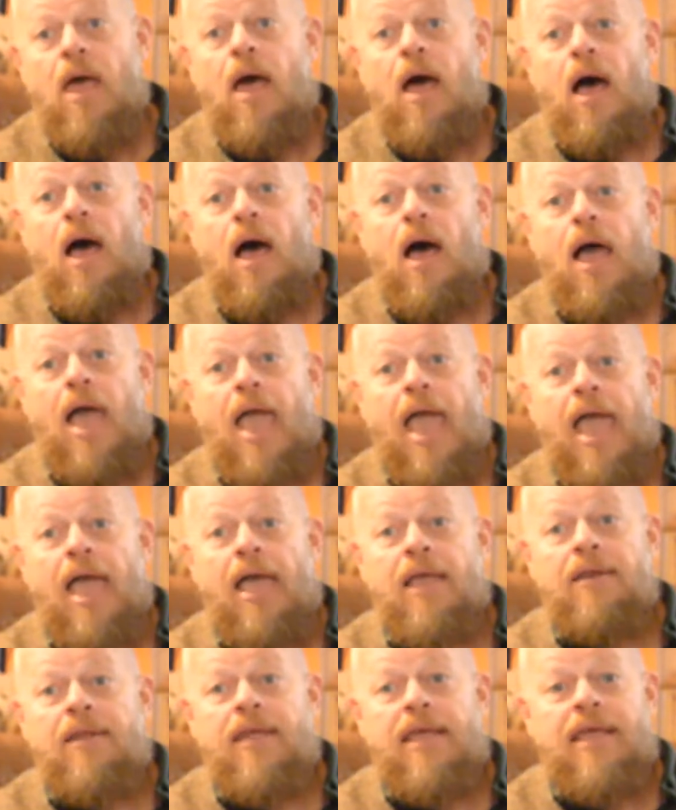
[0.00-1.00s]

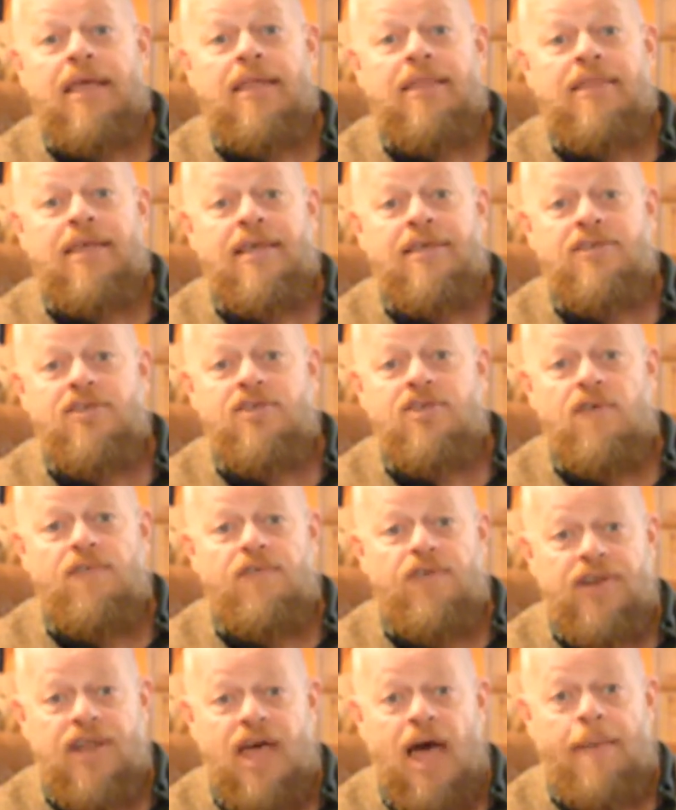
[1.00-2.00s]
And this is a
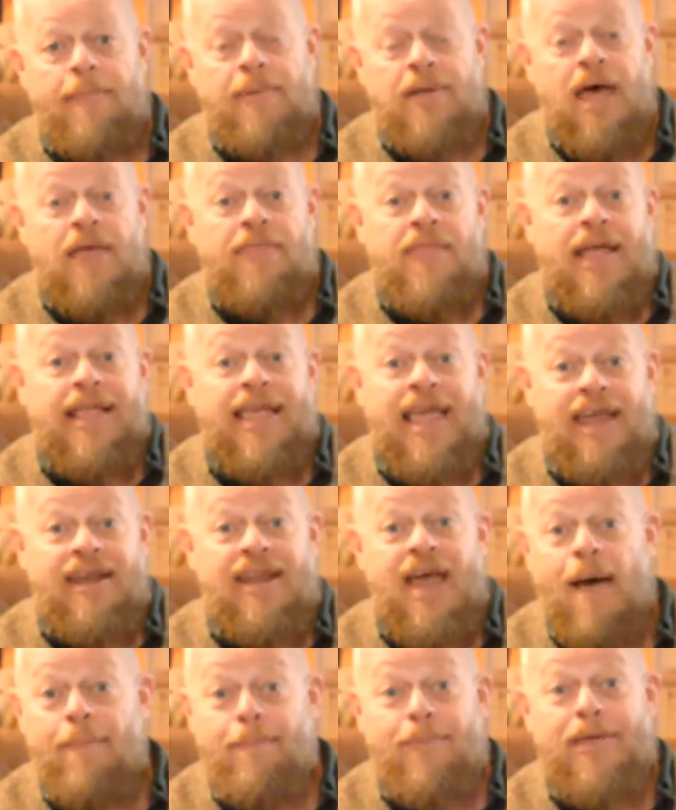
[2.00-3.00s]
phenomenon that
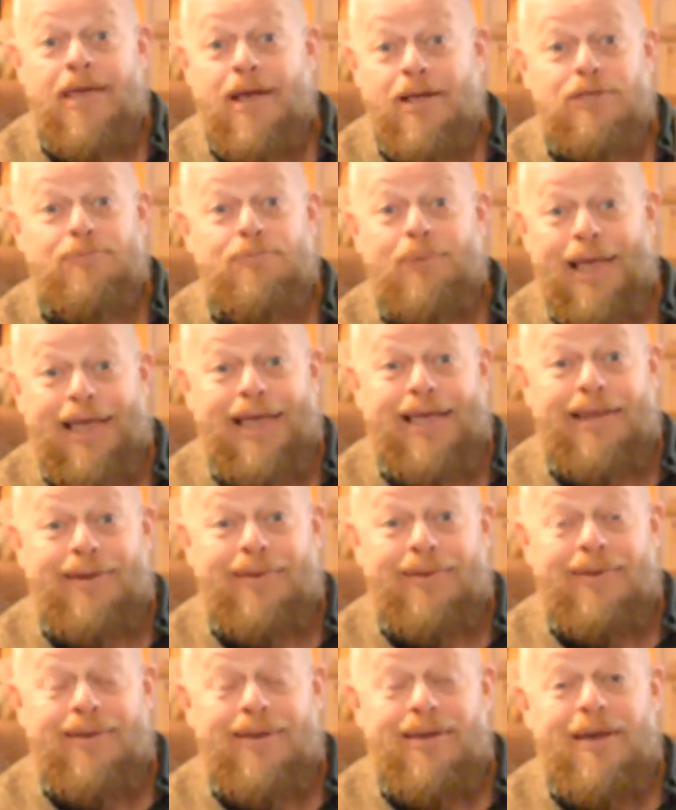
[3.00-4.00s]
cannot be explained
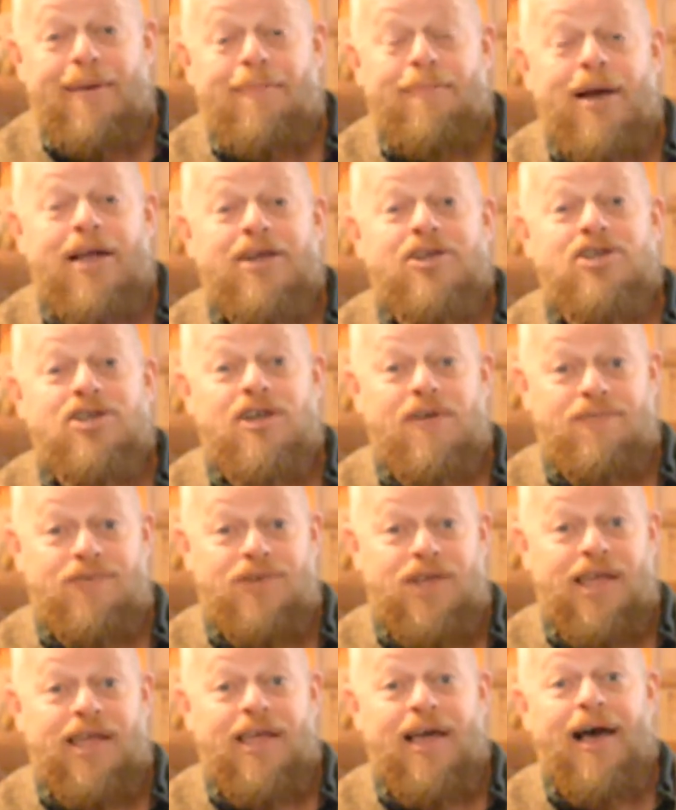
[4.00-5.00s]
by
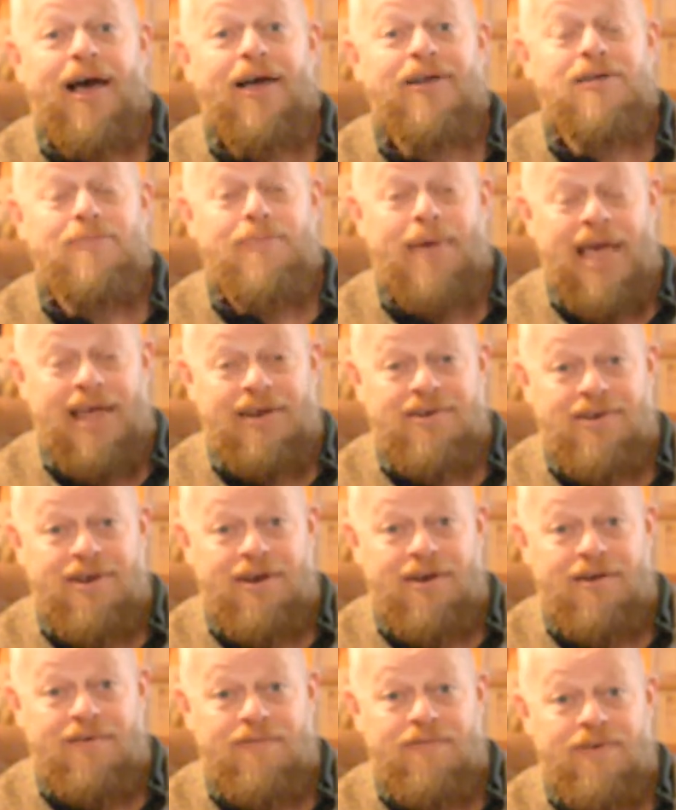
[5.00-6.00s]
shifting a demand
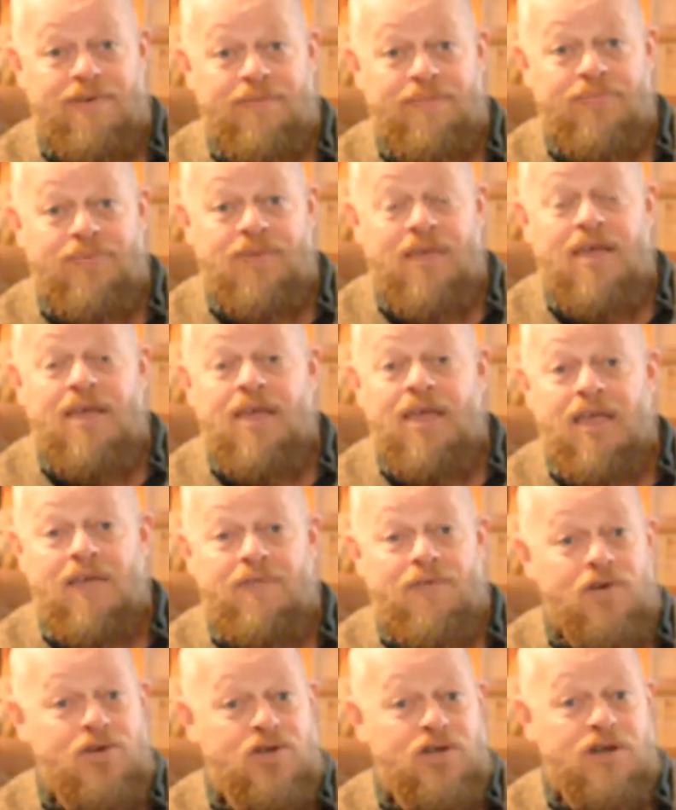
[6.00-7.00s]
curve.
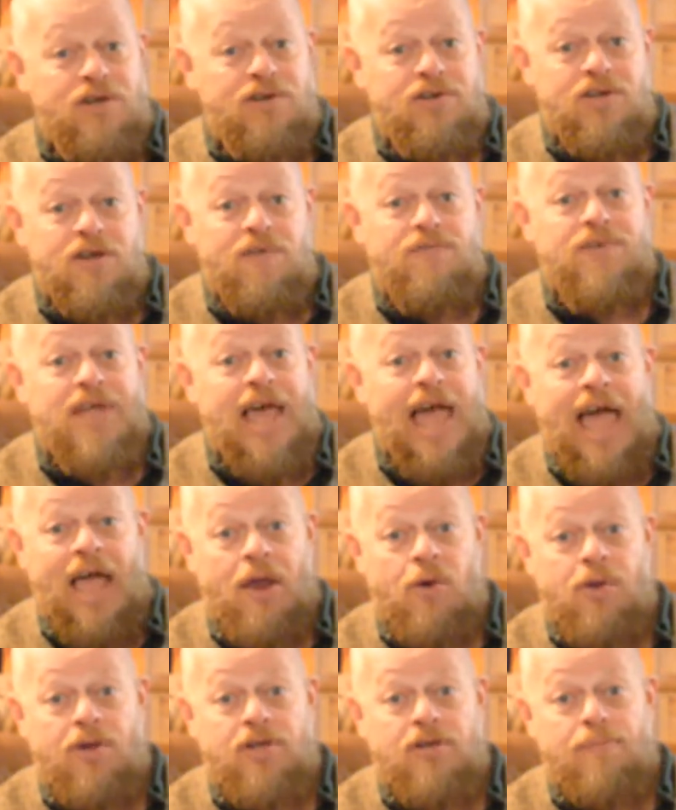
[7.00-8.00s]
If you shift
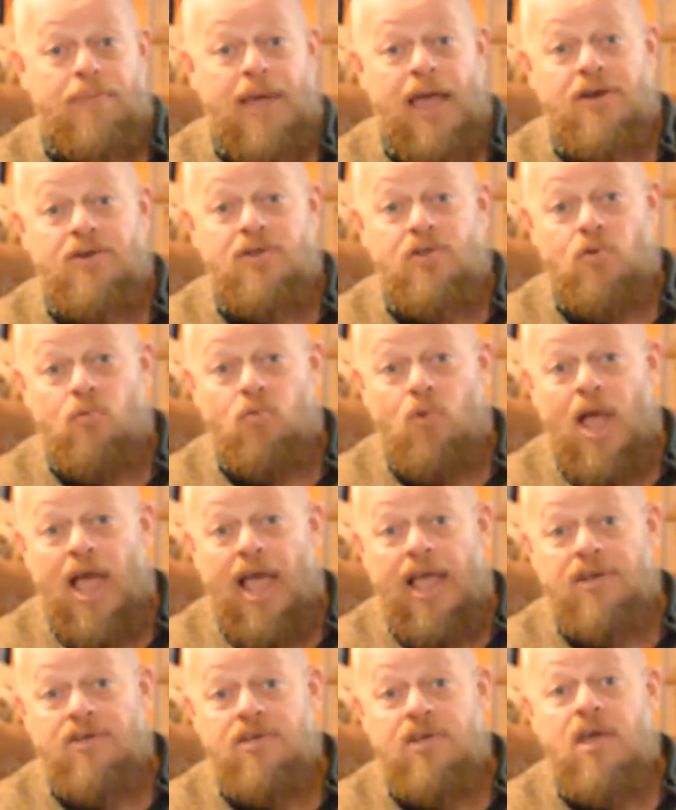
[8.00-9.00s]
aggregate demand to the
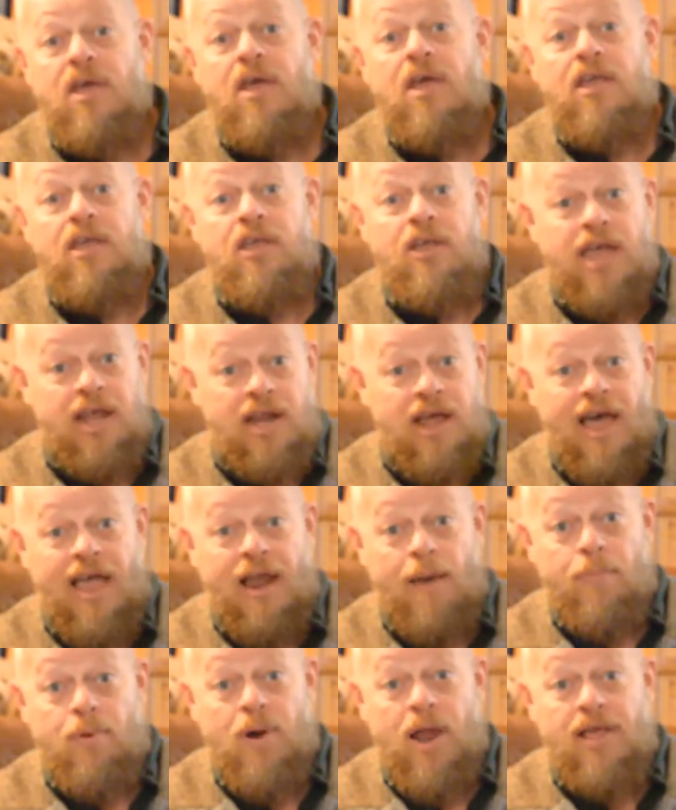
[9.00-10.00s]
right, you get
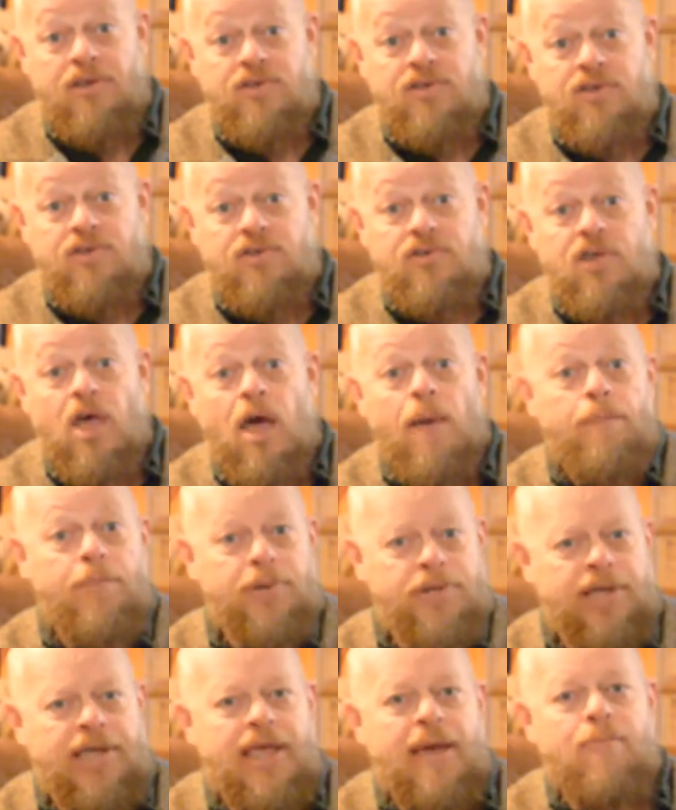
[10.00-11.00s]
higher prices,
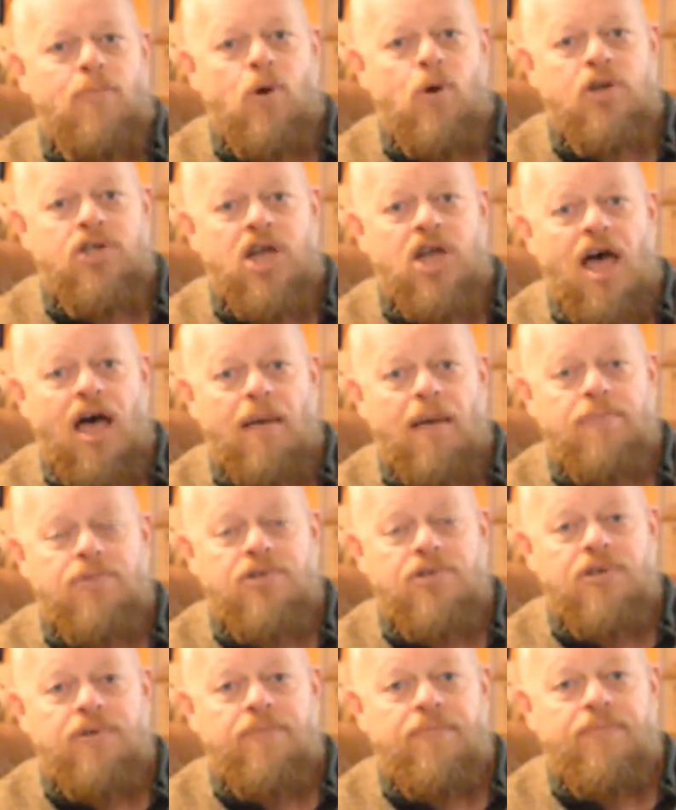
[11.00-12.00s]
but you get more
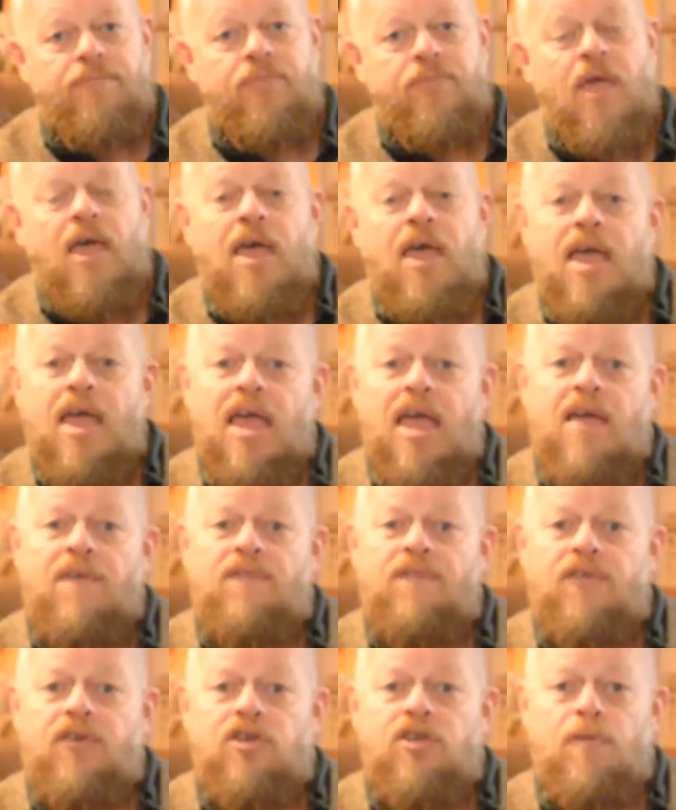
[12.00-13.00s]
jobs.
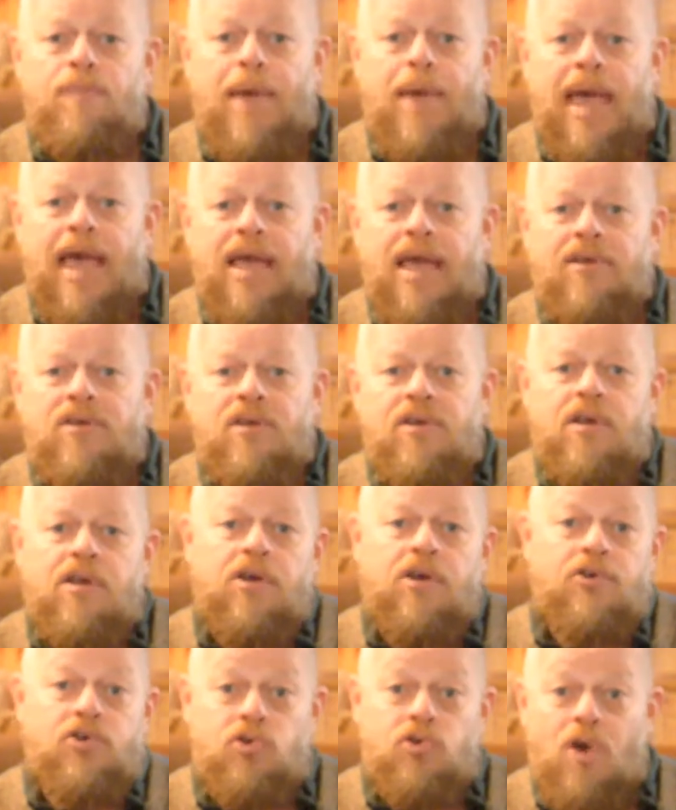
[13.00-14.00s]
If demand
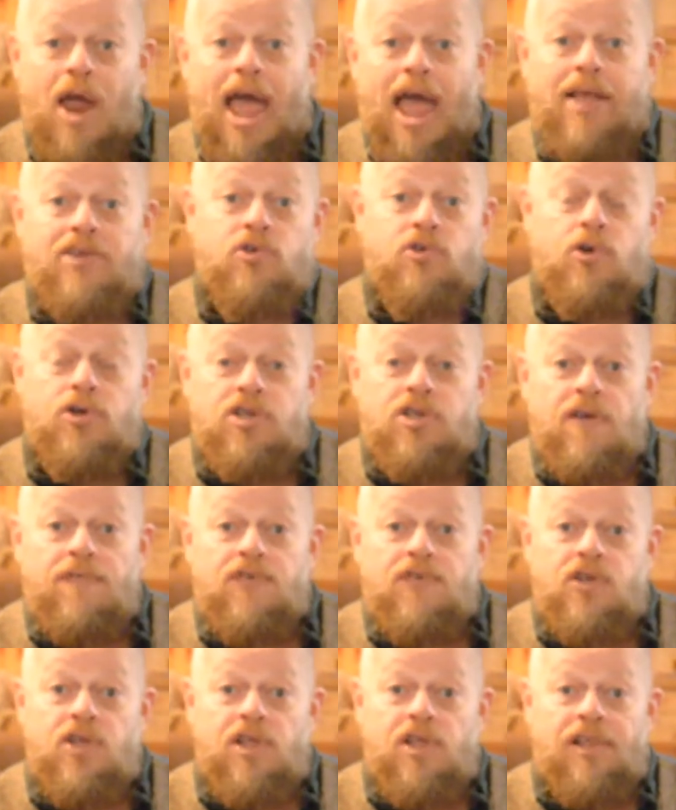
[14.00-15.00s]
contracts or
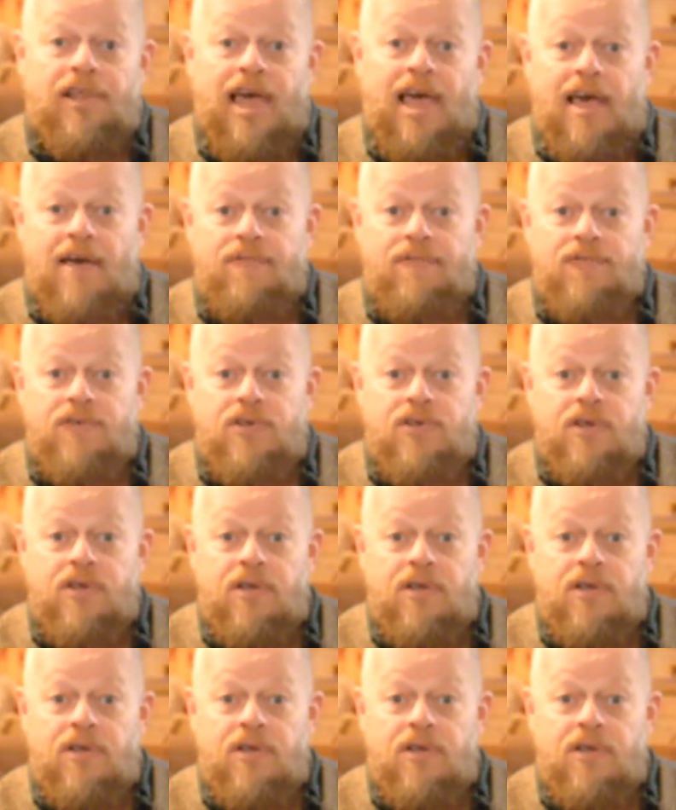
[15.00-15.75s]
shifts to the left,